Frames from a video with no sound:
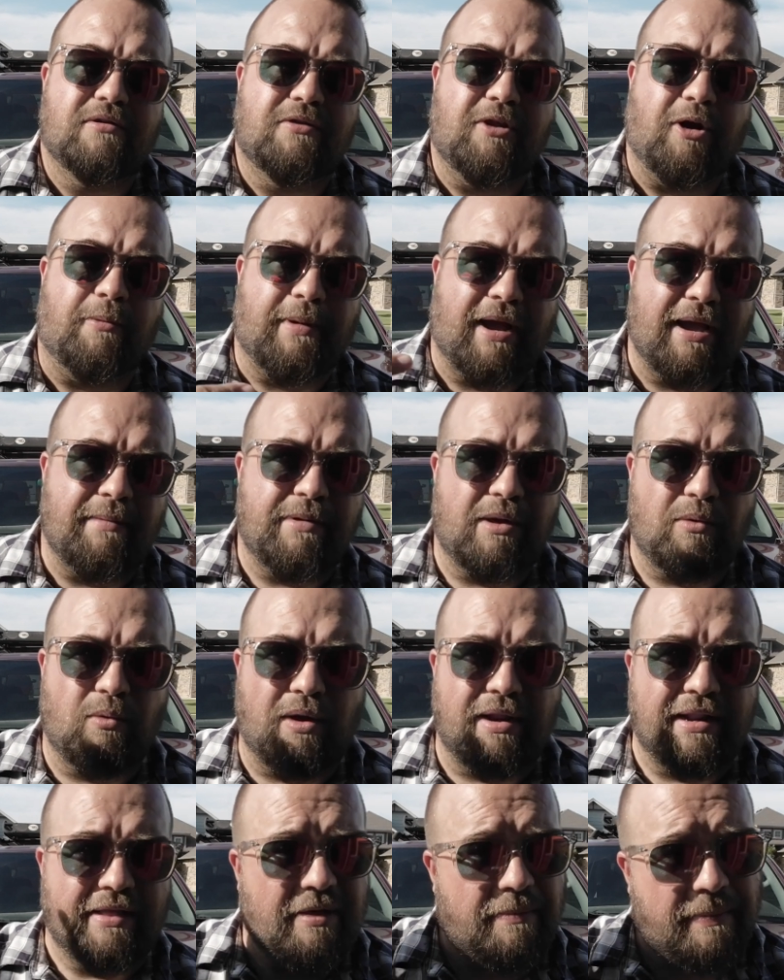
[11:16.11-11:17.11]
there might be
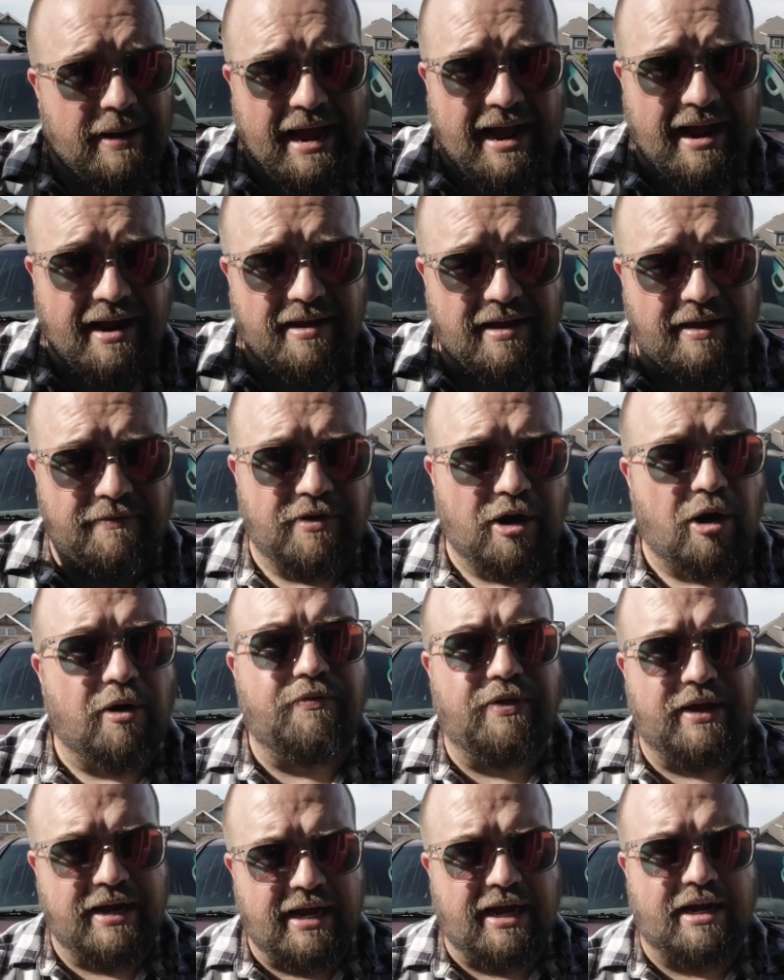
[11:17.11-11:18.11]
one in the back. If
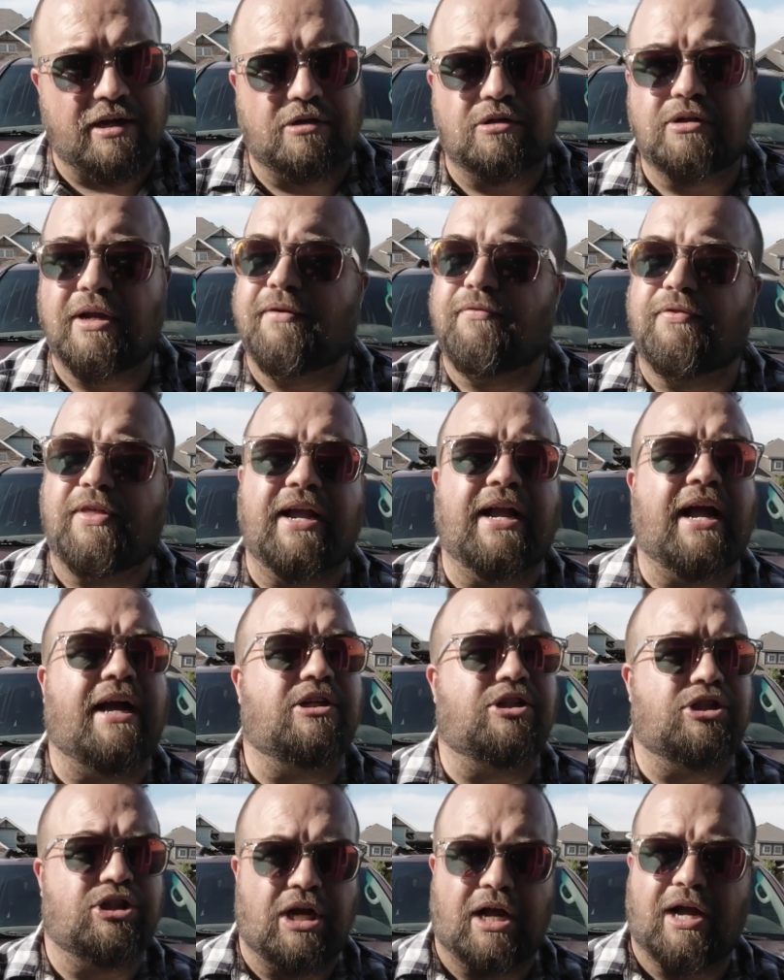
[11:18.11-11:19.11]
they
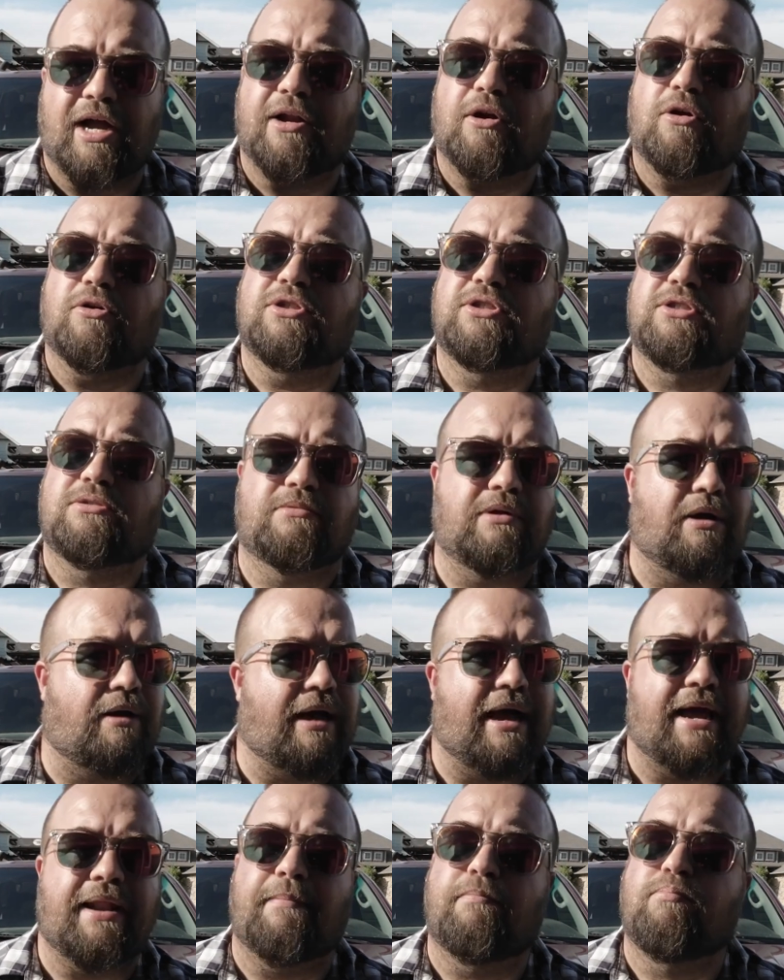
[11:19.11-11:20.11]
got shot or
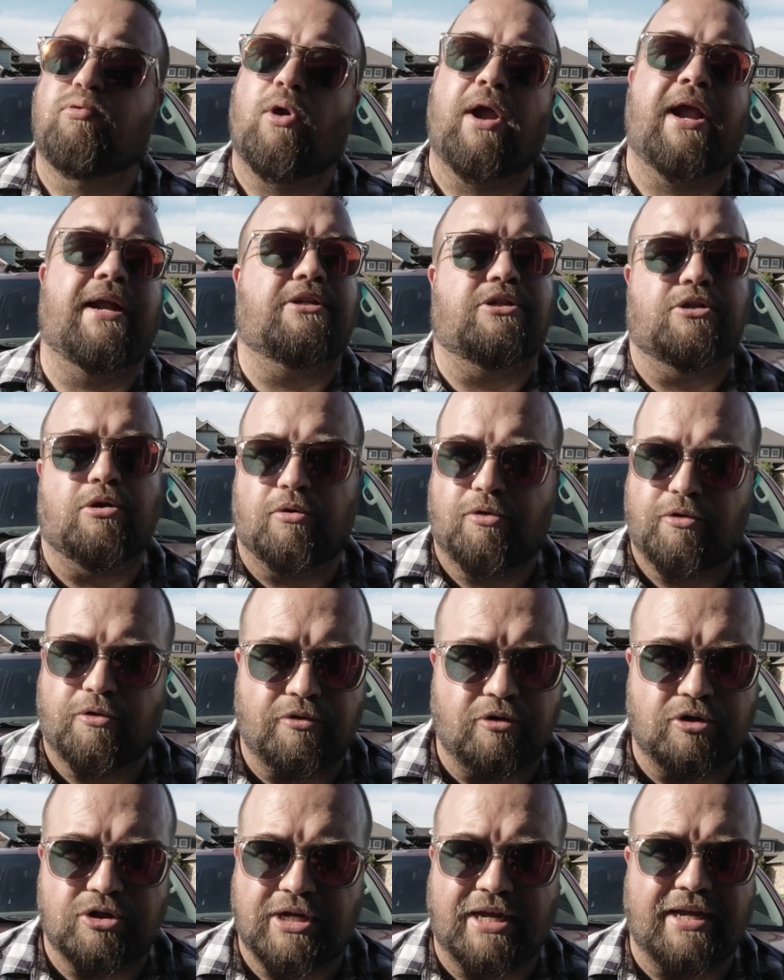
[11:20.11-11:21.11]
had a branch go through
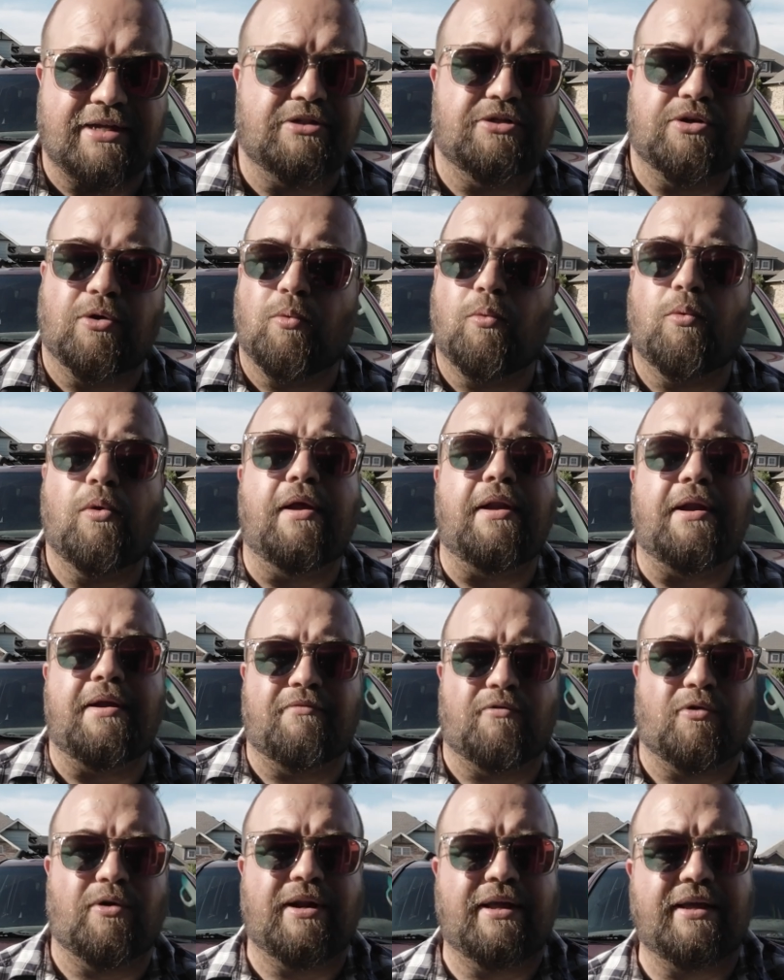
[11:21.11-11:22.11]
their chest or
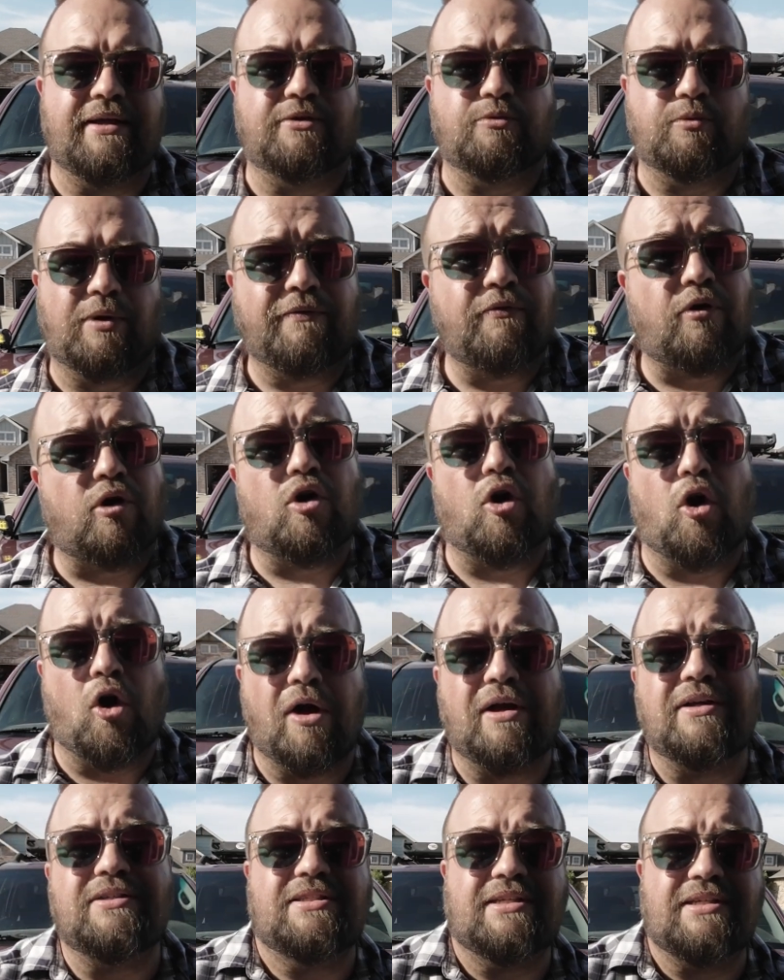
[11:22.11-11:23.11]
whatever it is, whatever
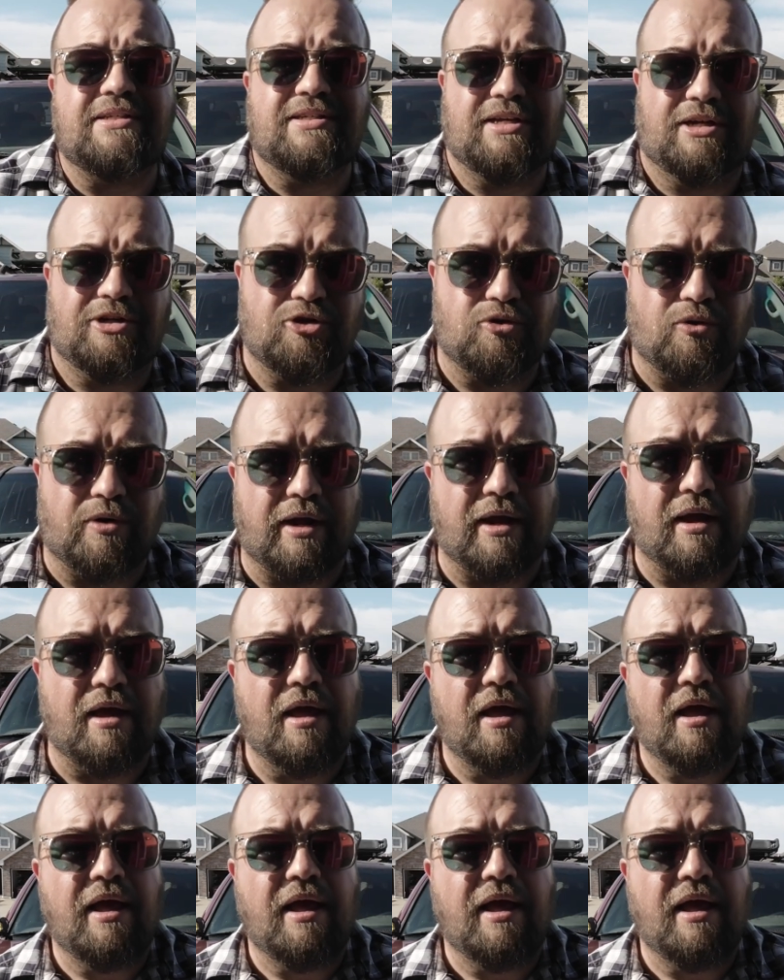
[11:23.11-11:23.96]
caused this injury,